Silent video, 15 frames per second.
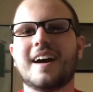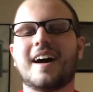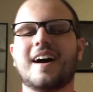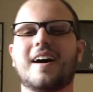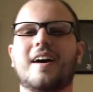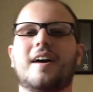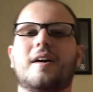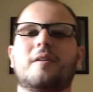
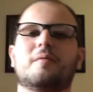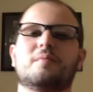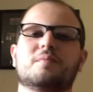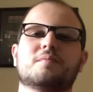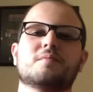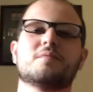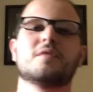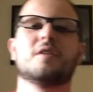
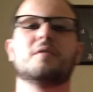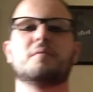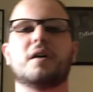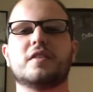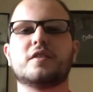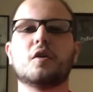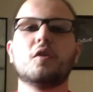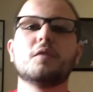
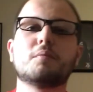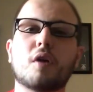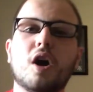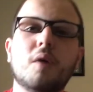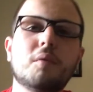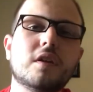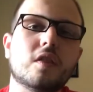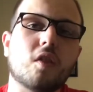But the only
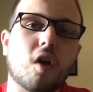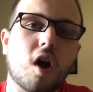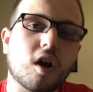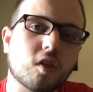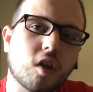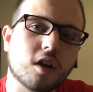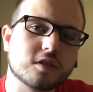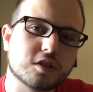problem with
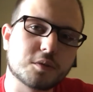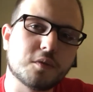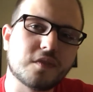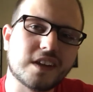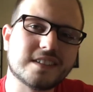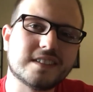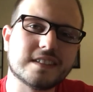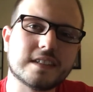long-term
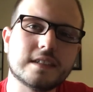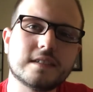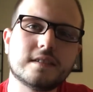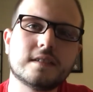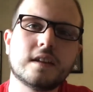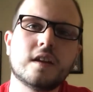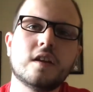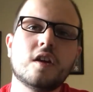investing
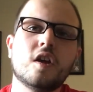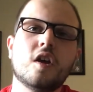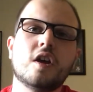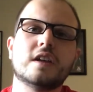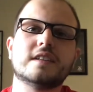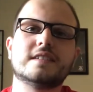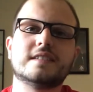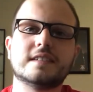is,
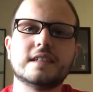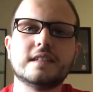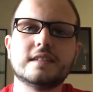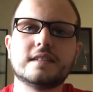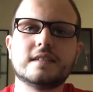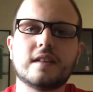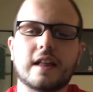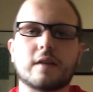
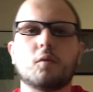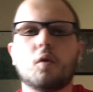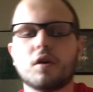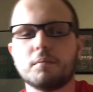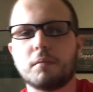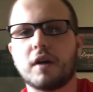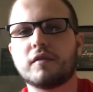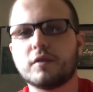since, like,
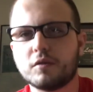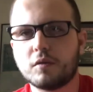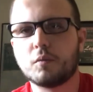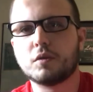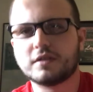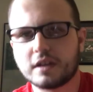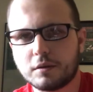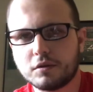Warren Buffett
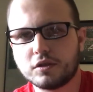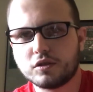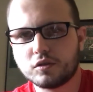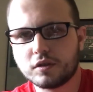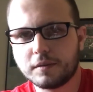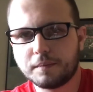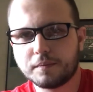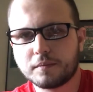was able to do
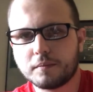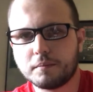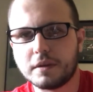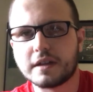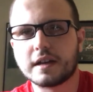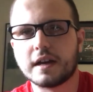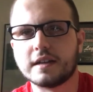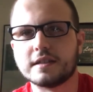it
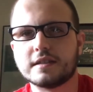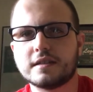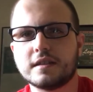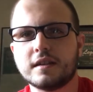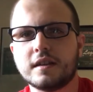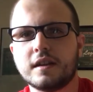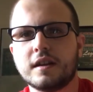because,